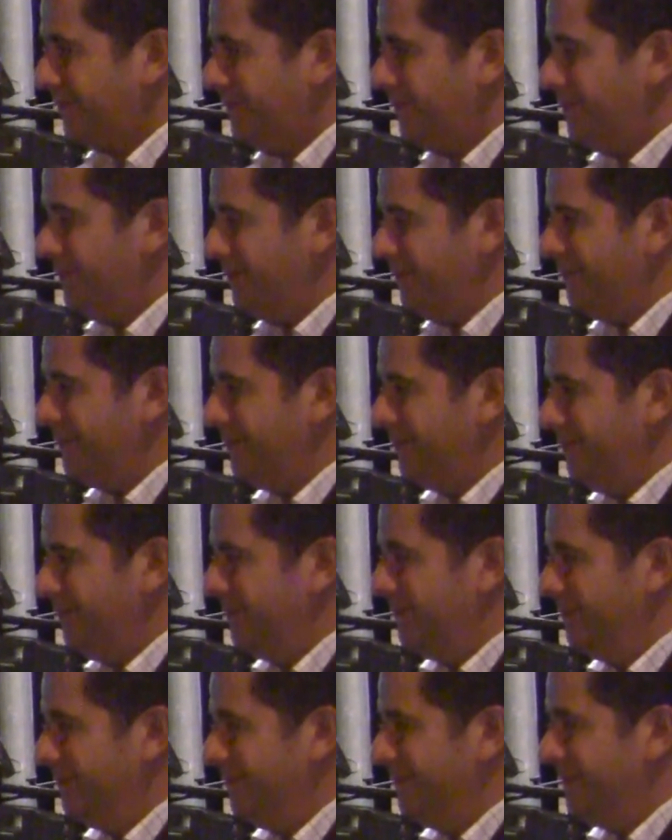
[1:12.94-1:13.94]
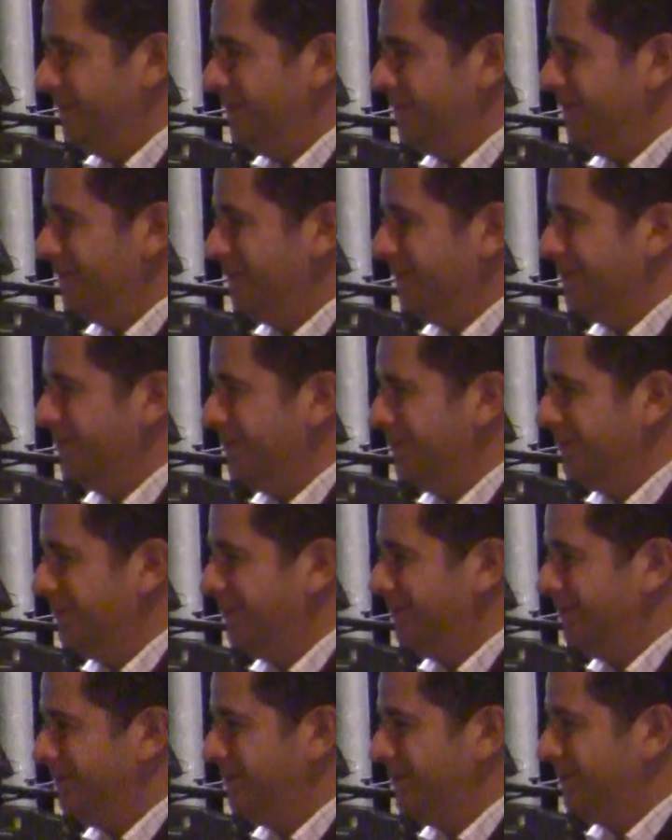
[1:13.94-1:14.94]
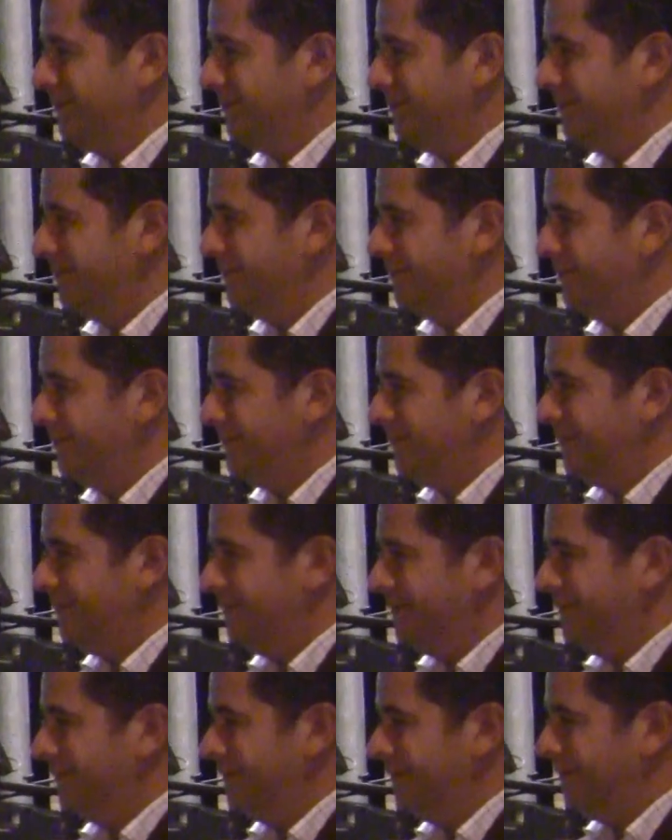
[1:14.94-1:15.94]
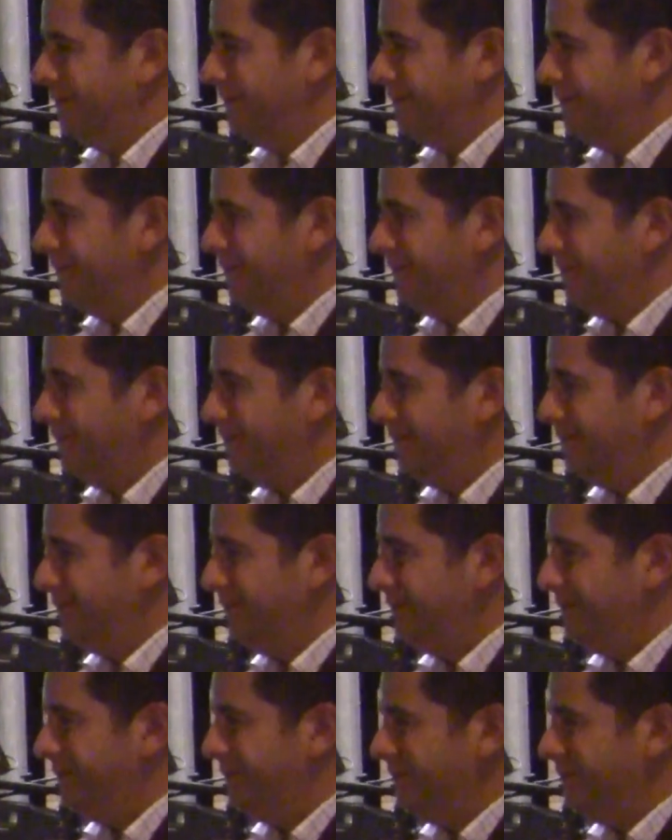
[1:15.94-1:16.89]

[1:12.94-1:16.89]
(silent)